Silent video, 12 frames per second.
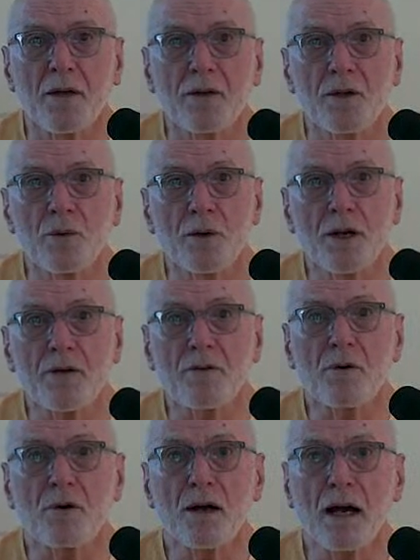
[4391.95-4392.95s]
that
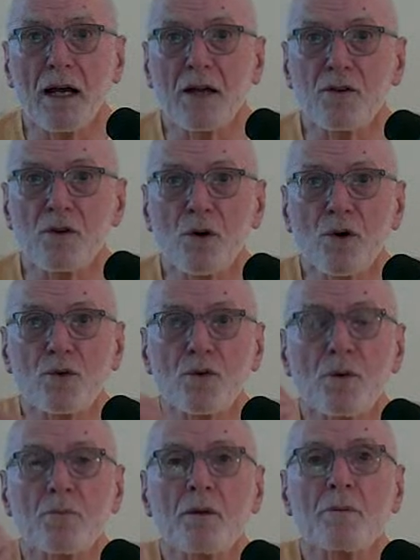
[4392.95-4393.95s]
whenever I saw
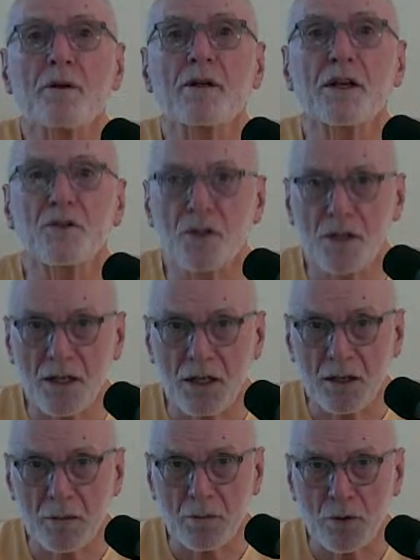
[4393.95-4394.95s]
some limitation in
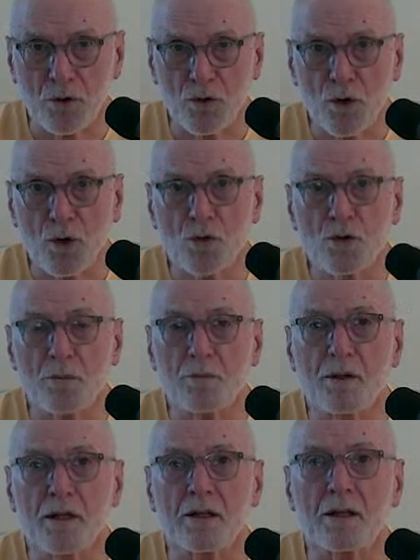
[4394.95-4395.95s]
him or saw
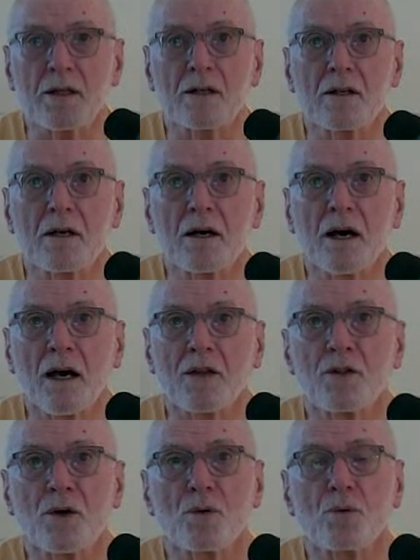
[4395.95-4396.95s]
something that I
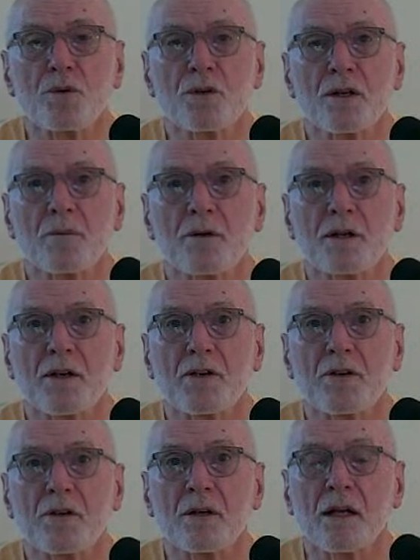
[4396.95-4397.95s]
thought was a
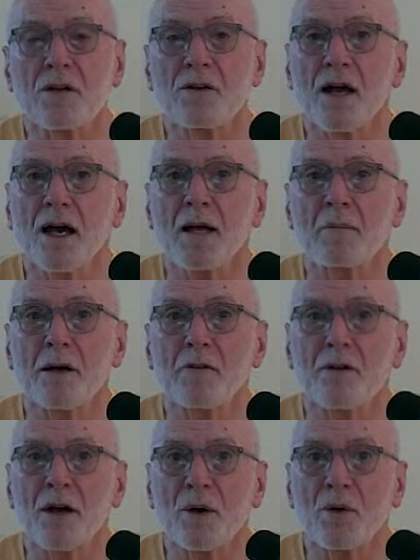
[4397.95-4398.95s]
limitation, in time I
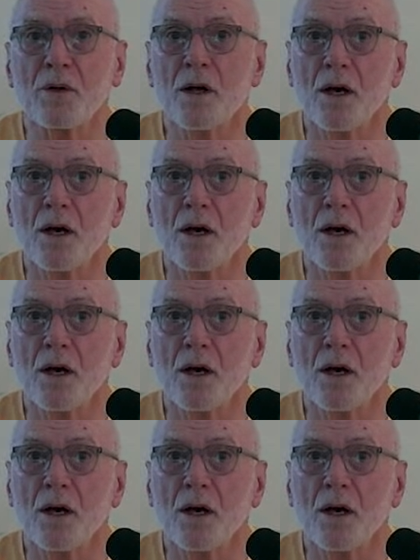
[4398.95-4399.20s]
found,